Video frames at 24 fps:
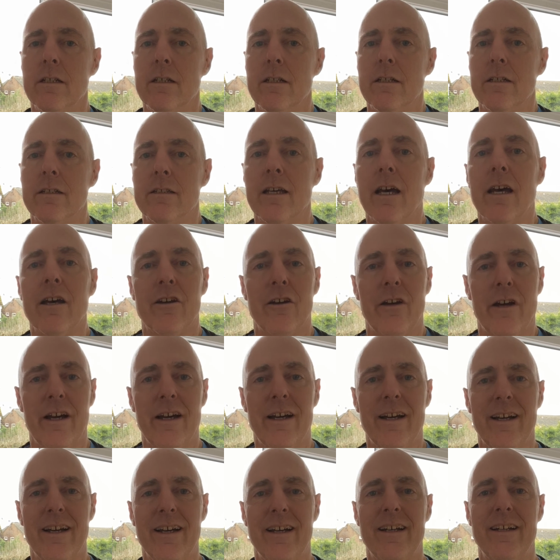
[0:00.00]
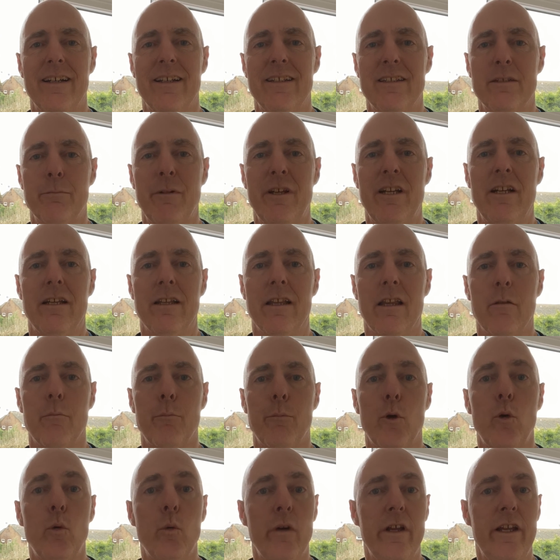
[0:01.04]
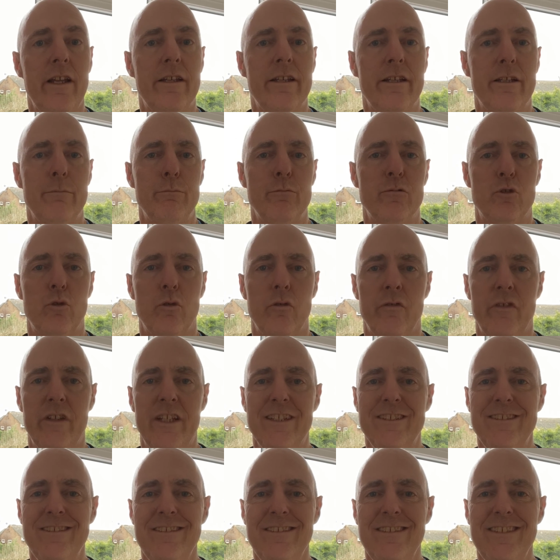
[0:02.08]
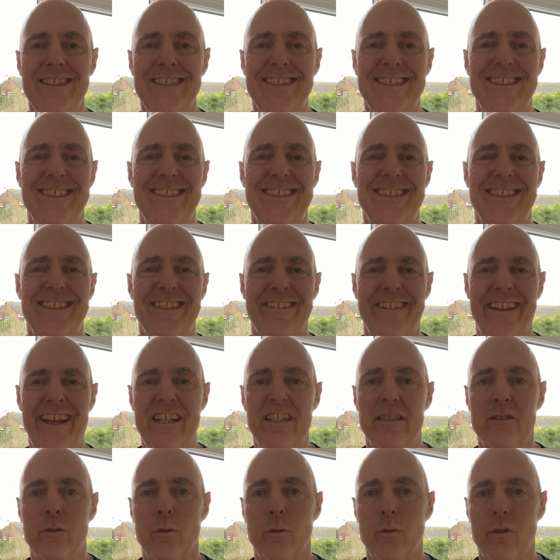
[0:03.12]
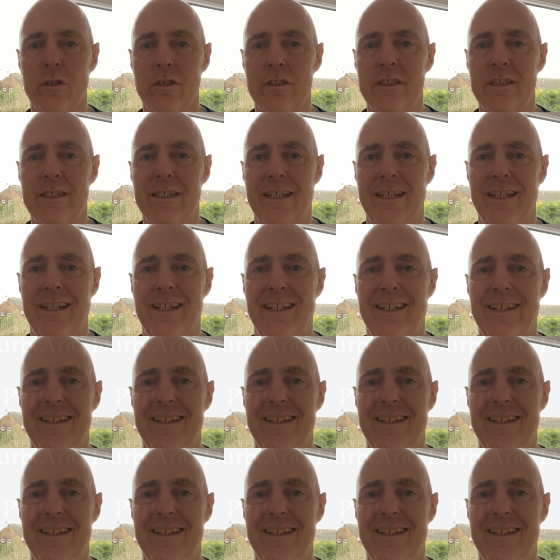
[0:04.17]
So that's been another Baldy Tim's Reviews. Thanks for watching.